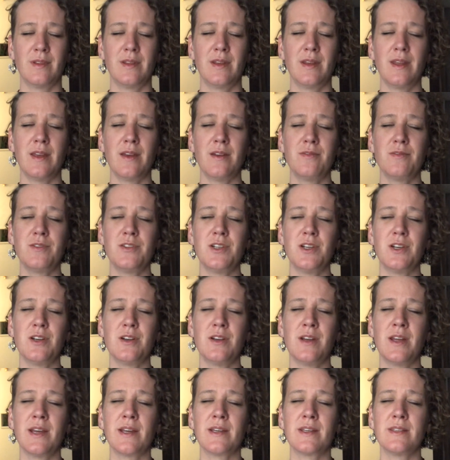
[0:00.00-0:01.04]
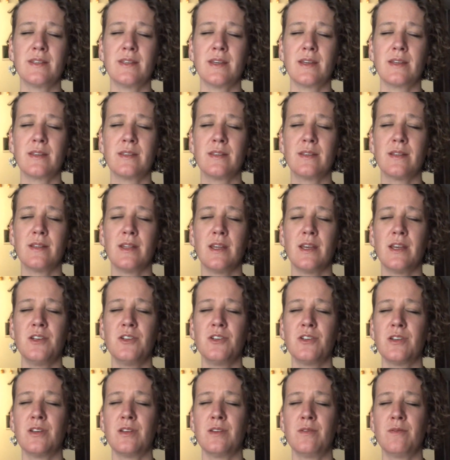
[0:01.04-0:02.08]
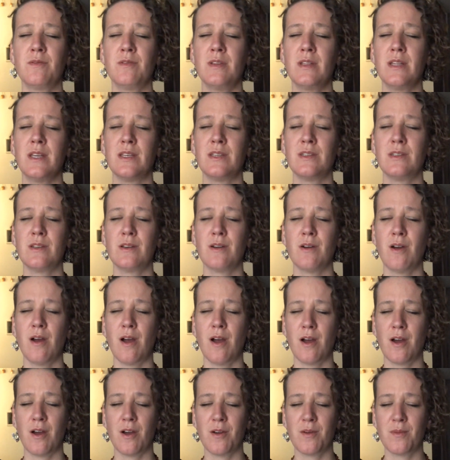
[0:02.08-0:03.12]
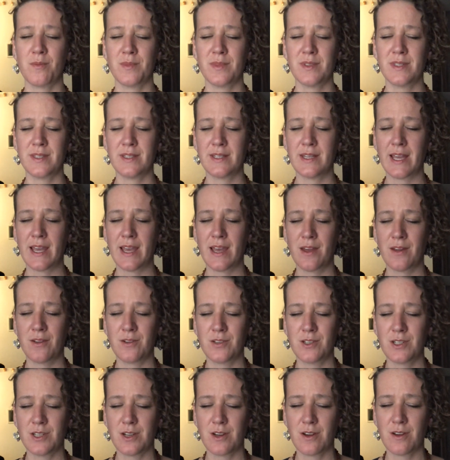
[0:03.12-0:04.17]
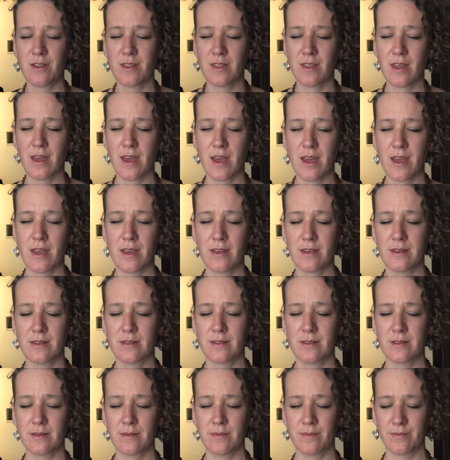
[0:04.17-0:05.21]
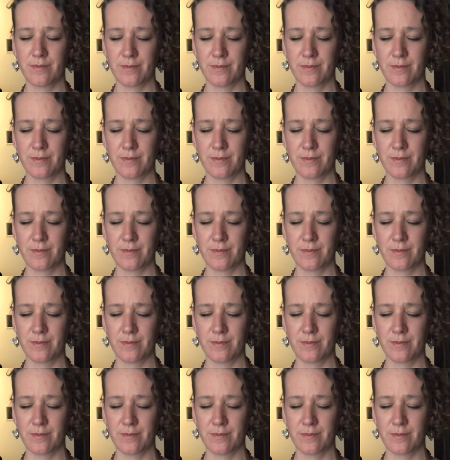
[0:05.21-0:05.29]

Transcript: And after your next exhalation, release your arms down to your thighs,